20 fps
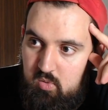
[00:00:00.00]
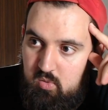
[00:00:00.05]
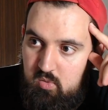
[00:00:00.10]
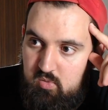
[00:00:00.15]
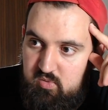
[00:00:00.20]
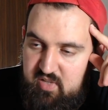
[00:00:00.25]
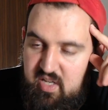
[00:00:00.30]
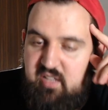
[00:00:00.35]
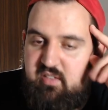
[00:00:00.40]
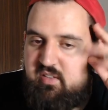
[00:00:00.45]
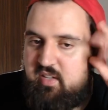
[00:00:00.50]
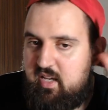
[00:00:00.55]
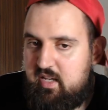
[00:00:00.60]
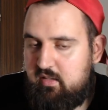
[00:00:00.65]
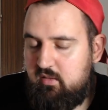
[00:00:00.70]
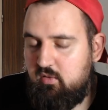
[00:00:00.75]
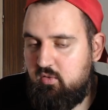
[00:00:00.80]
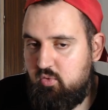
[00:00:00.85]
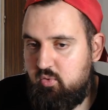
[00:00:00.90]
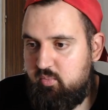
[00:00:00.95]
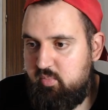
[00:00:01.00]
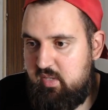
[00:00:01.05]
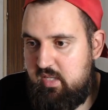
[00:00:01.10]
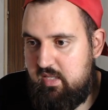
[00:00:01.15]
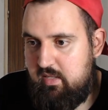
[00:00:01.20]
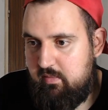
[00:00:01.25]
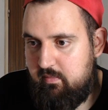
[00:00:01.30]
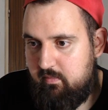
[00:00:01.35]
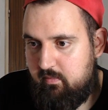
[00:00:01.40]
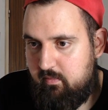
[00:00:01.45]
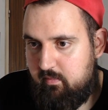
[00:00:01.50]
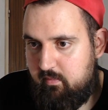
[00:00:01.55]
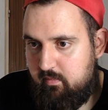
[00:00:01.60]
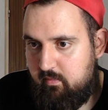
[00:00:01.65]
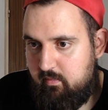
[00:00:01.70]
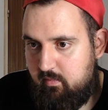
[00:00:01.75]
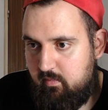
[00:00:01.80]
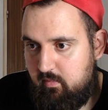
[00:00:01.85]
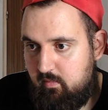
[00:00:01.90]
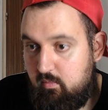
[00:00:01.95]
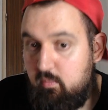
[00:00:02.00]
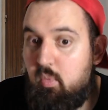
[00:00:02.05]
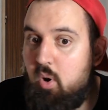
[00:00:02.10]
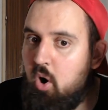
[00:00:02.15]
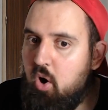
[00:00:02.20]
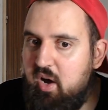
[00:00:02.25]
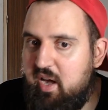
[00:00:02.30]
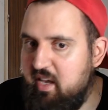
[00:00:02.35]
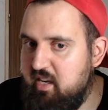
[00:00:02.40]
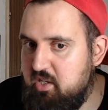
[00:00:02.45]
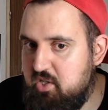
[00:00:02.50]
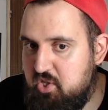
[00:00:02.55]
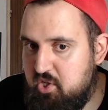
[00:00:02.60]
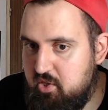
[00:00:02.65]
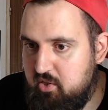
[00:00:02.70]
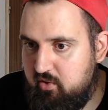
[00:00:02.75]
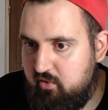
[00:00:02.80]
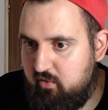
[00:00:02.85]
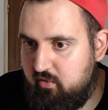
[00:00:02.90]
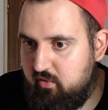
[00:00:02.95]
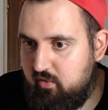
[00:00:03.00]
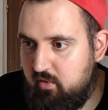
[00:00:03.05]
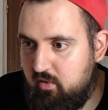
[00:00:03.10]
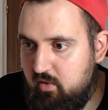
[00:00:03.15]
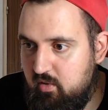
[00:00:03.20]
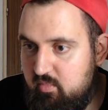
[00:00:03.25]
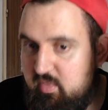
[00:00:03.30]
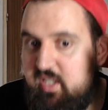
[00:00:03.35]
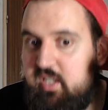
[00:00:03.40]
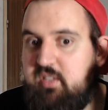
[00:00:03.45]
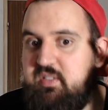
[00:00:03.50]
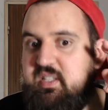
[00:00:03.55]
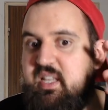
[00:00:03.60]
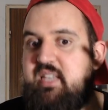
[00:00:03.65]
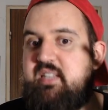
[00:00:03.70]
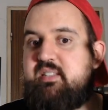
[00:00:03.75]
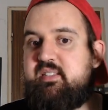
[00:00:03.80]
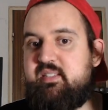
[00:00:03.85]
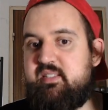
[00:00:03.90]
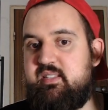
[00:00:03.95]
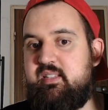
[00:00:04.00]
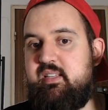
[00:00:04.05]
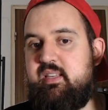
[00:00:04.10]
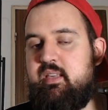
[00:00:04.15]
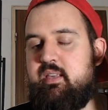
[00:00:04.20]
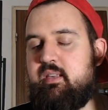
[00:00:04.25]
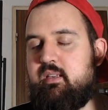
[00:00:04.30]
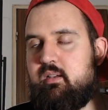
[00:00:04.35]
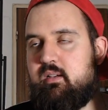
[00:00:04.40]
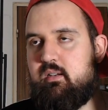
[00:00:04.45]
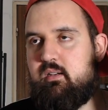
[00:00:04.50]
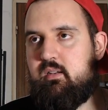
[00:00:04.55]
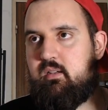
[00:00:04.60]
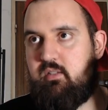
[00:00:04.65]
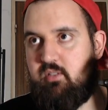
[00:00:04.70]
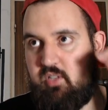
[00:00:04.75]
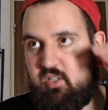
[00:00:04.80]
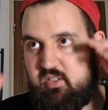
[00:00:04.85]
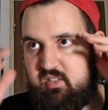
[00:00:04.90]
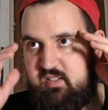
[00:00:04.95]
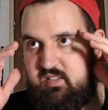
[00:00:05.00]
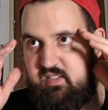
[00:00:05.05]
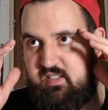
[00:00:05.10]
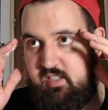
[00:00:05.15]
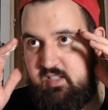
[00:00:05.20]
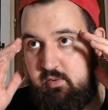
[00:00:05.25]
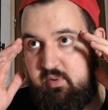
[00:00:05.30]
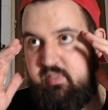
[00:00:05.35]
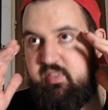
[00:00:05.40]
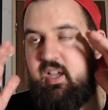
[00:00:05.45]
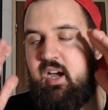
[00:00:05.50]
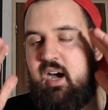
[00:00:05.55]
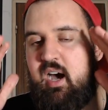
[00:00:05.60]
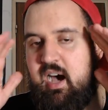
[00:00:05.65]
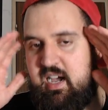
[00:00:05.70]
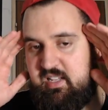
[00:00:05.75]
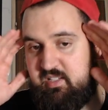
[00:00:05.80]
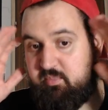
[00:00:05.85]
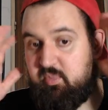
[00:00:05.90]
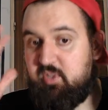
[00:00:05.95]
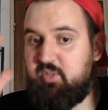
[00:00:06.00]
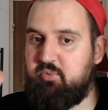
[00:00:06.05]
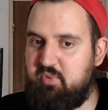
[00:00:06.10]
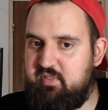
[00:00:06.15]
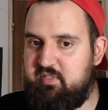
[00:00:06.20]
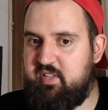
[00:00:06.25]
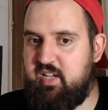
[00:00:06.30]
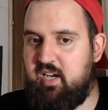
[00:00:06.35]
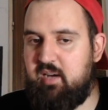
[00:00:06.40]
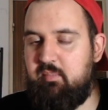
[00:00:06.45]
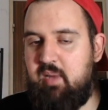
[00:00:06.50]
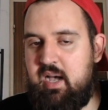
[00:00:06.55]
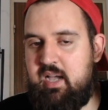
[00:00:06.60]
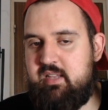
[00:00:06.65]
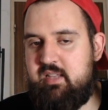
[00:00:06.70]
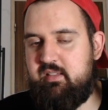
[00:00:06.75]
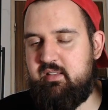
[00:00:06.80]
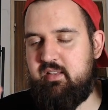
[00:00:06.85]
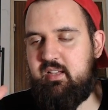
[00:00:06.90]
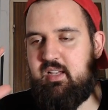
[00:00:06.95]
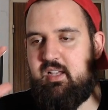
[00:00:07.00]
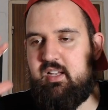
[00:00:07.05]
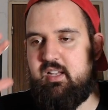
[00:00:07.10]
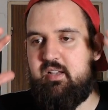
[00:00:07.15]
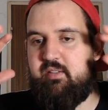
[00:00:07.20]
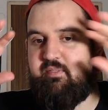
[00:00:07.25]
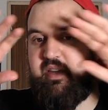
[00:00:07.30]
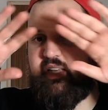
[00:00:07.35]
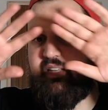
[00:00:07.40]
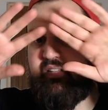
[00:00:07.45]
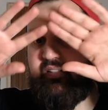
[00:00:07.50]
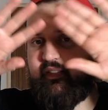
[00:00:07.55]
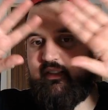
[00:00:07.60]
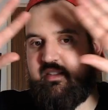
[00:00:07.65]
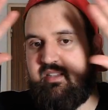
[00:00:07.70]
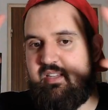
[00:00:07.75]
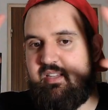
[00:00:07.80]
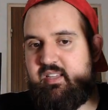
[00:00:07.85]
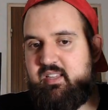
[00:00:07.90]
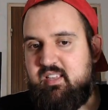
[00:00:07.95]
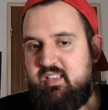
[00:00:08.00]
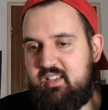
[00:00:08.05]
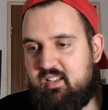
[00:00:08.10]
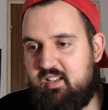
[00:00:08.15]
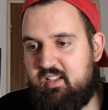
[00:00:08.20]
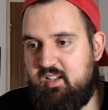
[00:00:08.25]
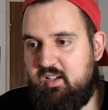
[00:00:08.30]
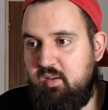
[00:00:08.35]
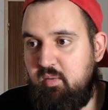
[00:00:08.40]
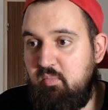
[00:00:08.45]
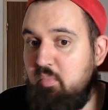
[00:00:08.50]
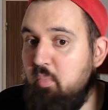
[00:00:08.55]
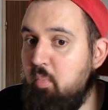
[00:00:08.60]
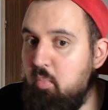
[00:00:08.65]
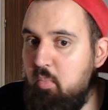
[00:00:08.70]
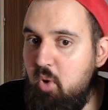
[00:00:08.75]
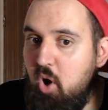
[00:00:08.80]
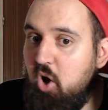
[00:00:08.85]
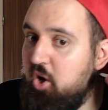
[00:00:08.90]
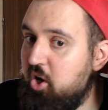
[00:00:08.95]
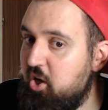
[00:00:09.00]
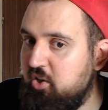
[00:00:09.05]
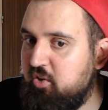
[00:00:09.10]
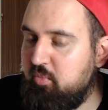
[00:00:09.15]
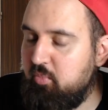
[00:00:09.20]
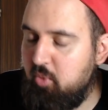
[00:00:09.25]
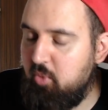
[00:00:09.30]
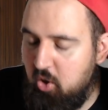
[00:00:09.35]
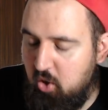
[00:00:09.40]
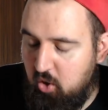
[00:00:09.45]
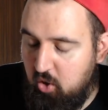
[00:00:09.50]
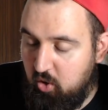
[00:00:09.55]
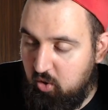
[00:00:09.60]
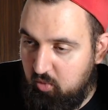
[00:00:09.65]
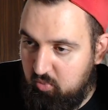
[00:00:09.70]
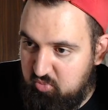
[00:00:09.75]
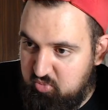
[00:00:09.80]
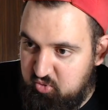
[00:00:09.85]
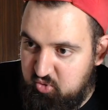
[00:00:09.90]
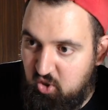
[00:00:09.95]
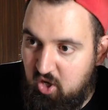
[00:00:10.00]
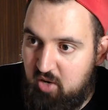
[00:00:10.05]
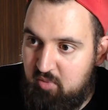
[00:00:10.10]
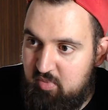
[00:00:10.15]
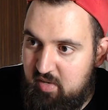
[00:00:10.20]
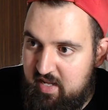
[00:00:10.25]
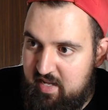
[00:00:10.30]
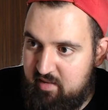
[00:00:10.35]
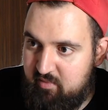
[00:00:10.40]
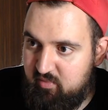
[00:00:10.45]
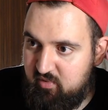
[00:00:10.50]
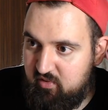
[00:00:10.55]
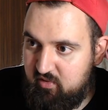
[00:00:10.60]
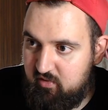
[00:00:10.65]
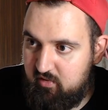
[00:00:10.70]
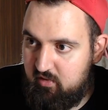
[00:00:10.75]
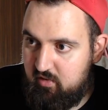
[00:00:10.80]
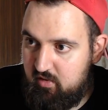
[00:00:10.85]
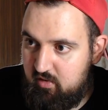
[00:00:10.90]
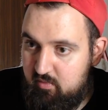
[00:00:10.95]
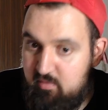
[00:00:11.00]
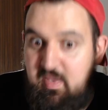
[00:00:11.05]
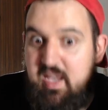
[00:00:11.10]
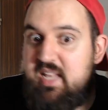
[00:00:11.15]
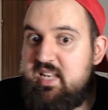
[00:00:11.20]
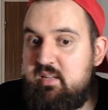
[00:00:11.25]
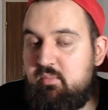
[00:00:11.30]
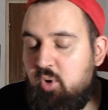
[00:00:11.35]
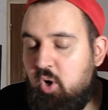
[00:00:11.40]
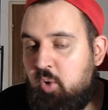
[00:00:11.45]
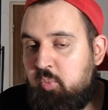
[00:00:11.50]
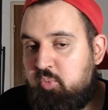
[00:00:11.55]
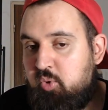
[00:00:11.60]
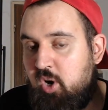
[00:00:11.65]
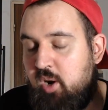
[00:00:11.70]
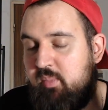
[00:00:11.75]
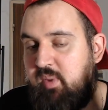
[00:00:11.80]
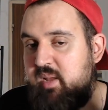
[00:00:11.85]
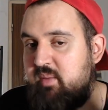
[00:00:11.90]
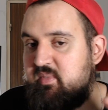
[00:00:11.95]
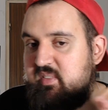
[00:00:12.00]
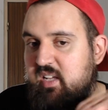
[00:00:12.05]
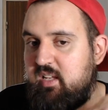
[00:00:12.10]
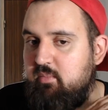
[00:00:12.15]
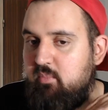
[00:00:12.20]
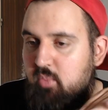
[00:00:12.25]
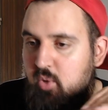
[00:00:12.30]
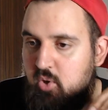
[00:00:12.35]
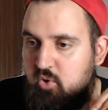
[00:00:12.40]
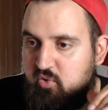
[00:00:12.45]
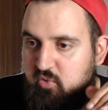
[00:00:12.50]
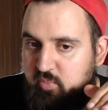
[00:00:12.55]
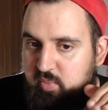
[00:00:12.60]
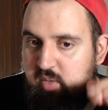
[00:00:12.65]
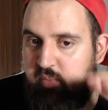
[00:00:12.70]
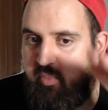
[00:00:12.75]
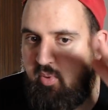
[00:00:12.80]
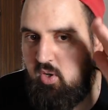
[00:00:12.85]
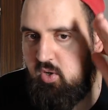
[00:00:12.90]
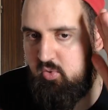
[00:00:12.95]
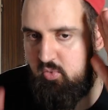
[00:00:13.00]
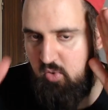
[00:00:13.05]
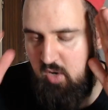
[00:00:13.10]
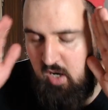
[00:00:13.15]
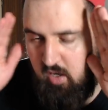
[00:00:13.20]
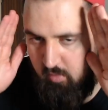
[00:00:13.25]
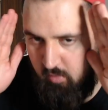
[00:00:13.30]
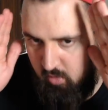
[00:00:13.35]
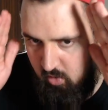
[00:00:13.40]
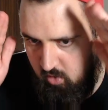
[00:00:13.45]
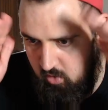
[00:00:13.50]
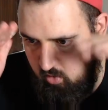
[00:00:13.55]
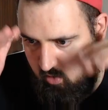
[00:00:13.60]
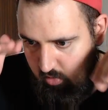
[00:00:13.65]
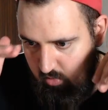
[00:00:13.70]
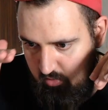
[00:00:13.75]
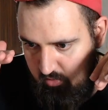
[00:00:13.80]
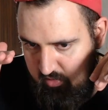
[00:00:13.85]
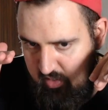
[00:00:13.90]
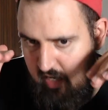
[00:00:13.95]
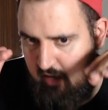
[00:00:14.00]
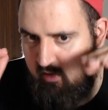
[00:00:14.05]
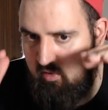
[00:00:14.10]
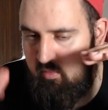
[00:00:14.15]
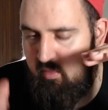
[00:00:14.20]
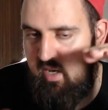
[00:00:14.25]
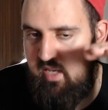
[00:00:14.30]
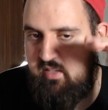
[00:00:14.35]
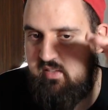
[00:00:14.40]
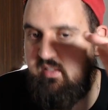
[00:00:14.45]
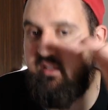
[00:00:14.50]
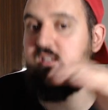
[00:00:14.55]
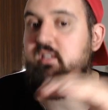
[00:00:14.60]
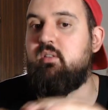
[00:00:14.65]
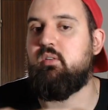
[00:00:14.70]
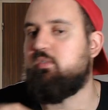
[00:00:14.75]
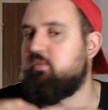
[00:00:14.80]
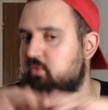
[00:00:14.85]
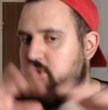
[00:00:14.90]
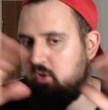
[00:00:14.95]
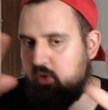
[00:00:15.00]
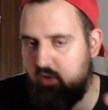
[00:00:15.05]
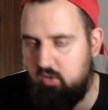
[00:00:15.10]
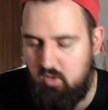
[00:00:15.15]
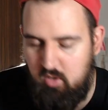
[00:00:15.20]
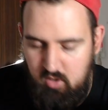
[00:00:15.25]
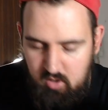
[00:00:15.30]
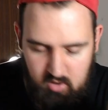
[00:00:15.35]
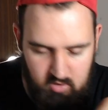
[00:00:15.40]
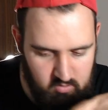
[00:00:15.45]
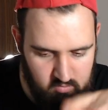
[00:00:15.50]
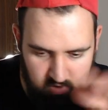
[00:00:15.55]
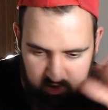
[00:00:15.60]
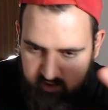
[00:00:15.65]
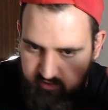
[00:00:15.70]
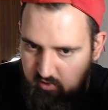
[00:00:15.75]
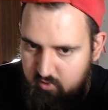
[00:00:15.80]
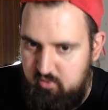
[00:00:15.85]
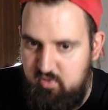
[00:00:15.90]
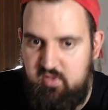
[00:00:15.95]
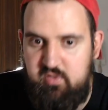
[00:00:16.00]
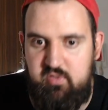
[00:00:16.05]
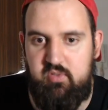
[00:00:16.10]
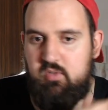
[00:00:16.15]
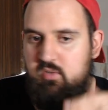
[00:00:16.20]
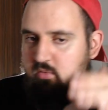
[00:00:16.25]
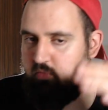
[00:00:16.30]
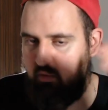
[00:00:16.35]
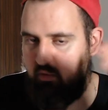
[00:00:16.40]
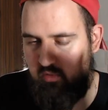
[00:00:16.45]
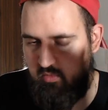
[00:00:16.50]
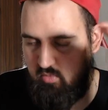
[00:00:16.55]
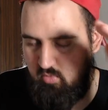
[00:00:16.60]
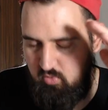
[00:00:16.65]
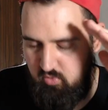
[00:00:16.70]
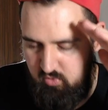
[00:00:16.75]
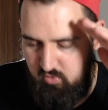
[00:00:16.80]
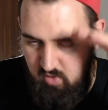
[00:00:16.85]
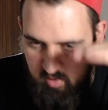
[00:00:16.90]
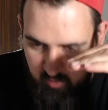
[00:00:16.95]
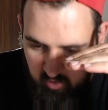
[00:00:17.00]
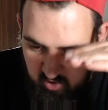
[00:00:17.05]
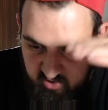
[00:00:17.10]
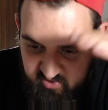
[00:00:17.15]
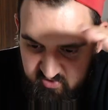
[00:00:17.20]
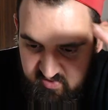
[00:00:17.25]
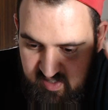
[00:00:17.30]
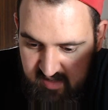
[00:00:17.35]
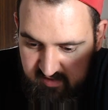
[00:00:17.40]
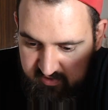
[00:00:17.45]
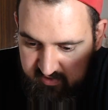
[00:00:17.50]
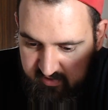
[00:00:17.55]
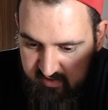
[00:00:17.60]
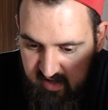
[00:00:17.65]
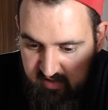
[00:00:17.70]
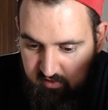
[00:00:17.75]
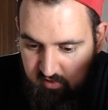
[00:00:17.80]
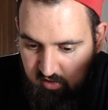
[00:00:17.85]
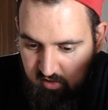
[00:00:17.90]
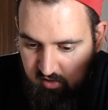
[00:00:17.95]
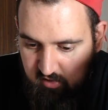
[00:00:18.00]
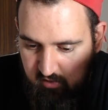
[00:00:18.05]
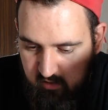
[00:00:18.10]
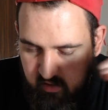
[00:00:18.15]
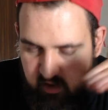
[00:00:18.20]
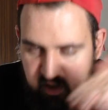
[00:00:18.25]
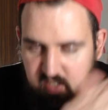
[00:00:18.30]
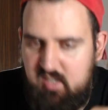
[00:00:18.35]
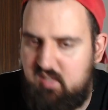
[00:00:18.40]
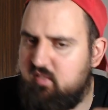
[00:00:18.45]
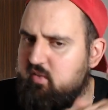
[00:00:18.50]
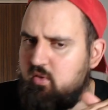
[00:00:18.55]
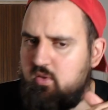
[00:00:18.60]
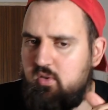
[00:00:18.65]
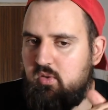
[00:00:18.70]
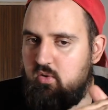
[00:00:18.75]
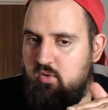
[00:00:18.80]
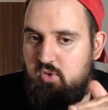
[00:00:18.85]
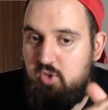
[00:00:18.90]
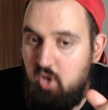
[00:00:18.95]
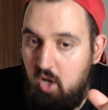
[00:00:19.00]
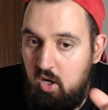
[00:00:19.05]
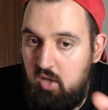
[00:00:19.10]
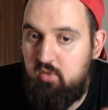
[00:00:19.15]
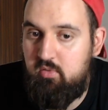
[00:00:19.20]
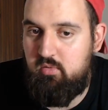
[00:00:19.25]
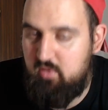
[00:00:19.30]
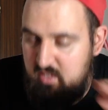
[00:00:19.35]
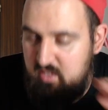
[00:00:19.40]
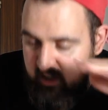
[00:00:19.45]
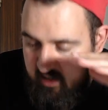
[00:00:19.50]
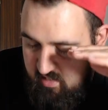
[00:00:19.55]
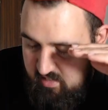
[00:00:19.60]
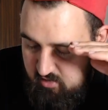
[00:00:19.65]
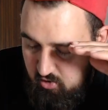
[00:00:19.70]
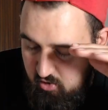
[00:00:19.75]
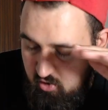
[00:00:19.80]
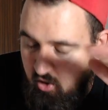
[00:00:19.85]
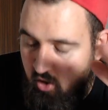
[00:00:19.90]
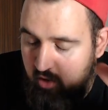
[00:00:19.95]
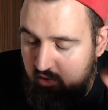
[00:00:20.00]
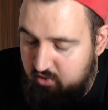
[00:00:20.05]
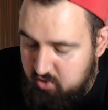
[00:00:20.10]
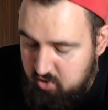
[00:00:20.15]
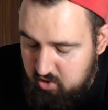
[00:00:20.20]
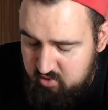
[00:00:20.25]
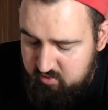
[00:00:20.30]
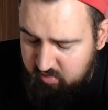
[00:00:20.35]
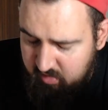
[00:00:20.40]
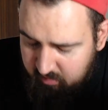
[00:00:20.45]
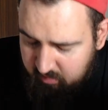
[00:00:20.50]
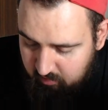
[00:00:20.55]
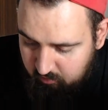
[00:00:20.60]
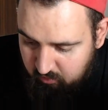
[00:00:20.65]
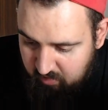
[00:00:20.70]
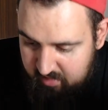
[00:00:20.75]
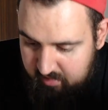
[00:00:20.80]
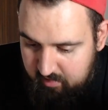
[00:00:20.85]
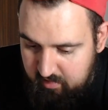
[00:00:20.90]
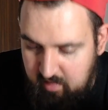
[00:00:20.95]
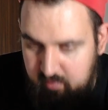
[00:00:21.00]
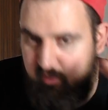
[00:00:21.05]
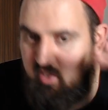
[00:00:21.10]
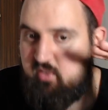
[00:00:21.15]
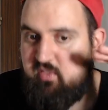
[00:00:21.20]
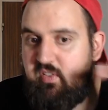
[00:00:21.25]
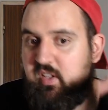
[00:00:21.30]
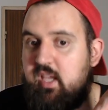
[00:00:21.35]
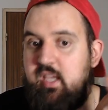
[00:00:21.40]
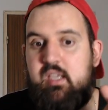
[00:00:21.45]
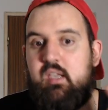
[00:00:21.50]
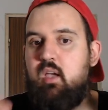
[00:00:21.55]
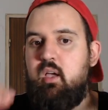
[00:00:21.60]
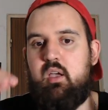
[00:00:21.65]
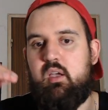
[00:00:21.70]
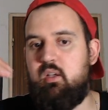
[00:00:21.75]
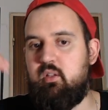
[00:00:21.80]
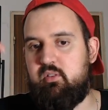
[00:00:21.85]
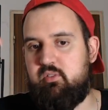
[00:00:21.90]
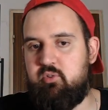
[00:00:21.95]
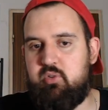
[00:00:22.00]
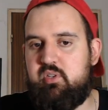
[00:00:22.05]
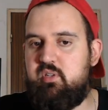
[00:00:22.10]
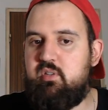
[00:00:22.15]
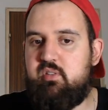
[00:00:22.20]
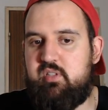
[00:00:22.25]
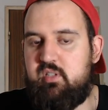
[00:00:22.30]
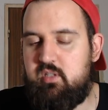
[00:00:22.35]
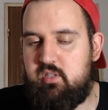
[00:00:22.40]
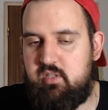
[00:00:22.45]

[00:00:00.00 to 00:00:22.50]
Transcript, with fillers: they tend to be more anxious because they see, not necessarily with their eyes, but with their mind, they see a lot more problems, many more problems than most people who are more narrow-minded for whatever reason, uh, who are more self-centered. Here it's a non, in, in a non-judgmental way. I'm not saying the, the,